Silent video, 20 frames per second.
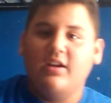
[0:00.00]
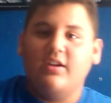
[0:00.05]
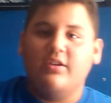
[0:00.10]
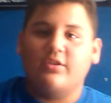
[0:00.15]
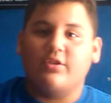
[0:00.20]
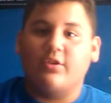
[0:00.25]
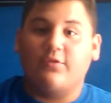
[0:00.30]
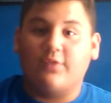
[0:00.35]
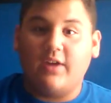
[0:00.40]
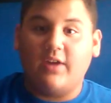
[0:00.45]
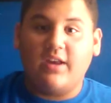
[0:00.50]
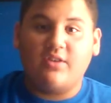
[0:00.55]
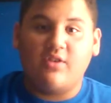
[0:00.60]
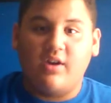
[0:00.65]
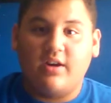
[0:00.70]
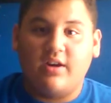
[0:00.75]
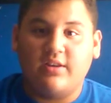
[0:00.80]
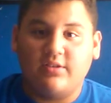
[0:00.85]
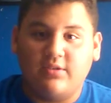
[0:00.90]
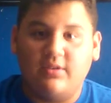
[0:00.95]
So if you guys know
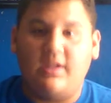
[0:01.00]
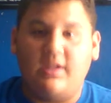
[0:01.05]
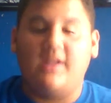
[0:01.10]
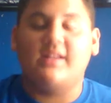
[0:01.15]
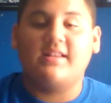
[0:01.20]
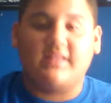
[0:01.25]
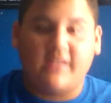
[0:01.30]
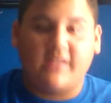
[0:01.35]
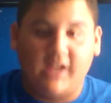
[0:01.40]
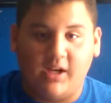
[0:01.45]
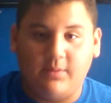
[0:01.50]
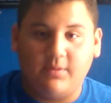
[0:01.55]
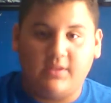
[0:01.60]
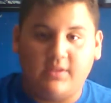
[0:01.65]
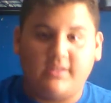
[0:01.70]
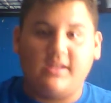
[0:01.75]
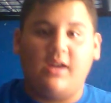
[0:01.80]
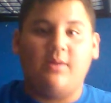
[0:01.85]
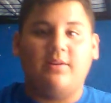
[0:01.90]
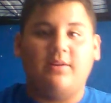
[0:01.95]
how to do that, tell me
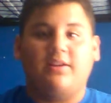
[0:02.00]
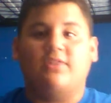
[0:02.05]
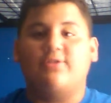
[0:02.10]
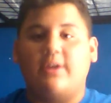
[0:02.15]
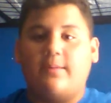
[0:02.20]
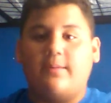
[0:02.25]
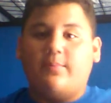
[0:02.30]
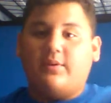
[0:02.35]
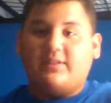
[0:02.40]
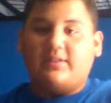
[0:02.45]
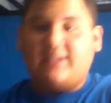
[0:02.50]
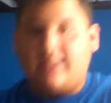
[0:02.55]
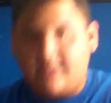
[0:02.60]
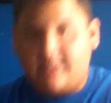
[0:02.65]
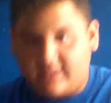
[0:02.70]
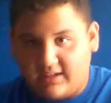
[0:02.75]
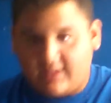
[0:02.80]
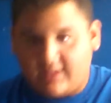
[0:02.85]
so I can try to put that in the